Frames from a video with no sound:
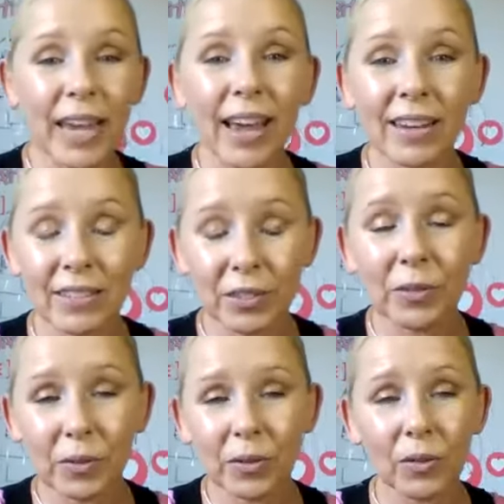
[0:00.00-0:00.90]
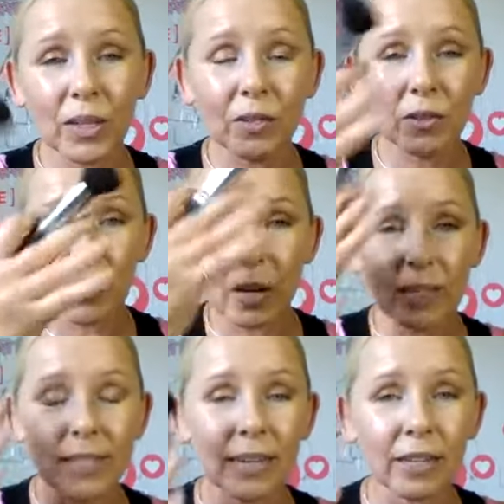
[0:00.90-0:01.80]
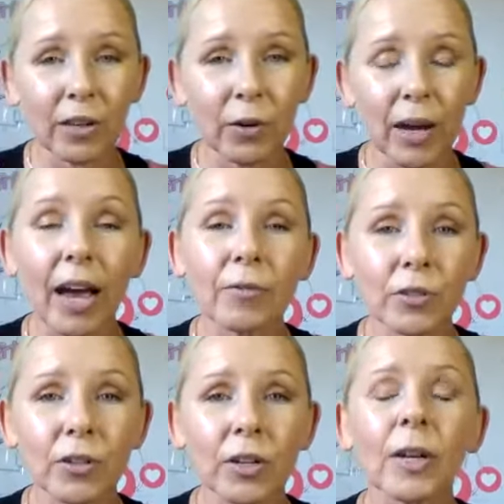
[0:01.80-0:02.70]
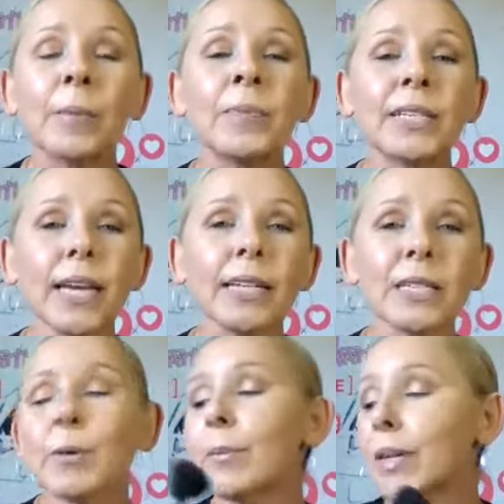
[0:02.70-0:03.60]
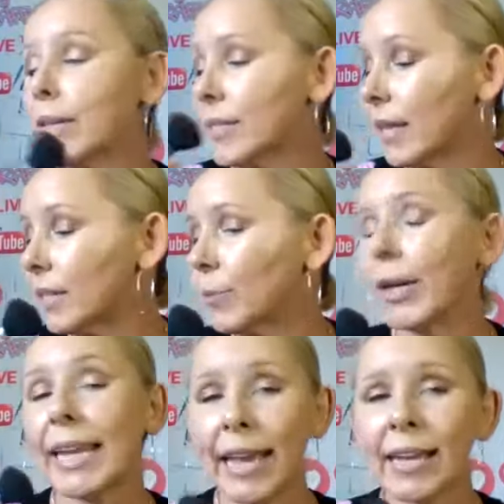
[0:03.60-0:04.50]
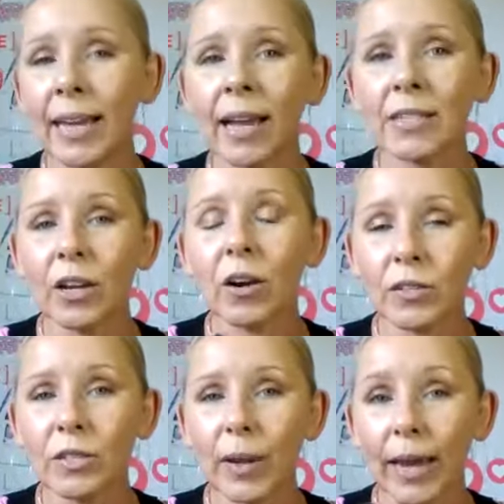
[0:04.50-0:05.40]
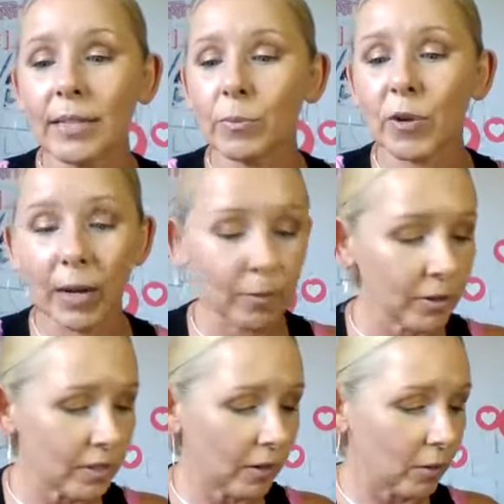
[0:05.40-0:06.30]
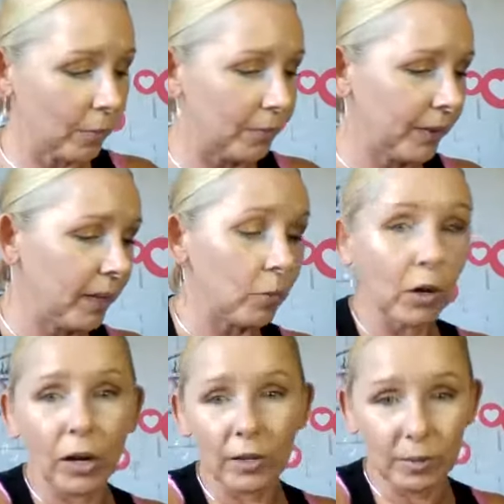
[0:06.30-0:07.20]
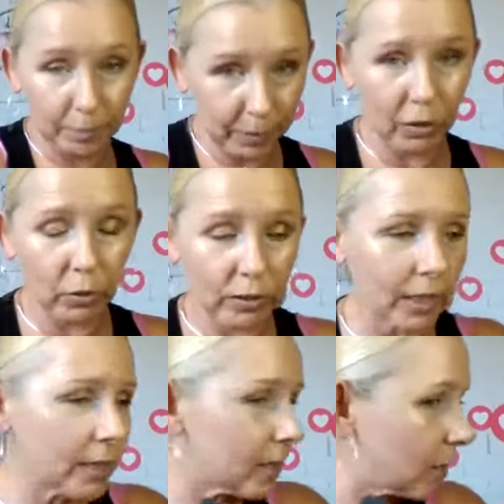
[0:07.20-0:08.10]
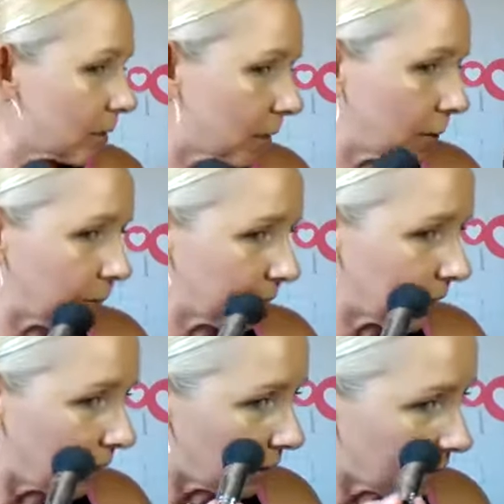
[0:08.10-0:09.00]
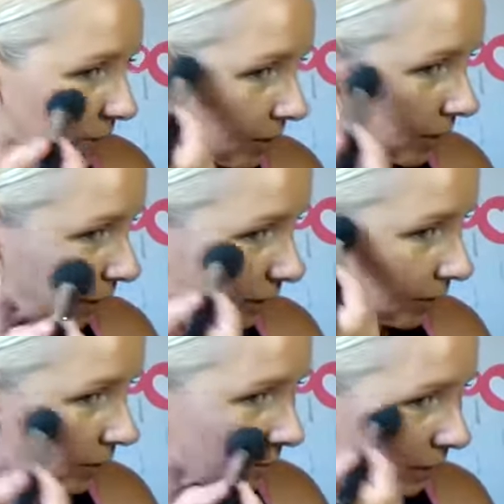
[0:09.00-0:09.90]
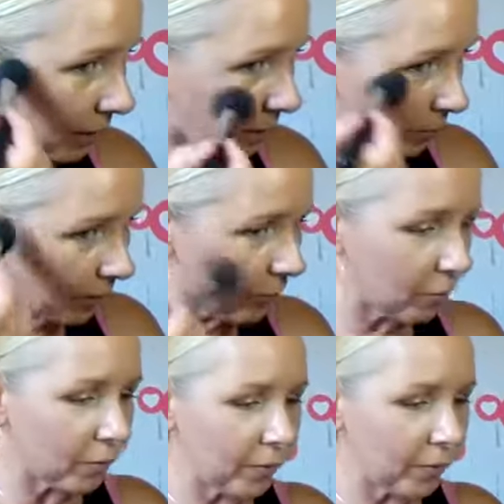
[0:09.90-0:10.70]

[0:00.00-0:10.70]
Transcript: can too. You can use your second coat after setting spray because setting spray can act also as a primer. So, well, Behold does. So let's see, add a little tiny bit of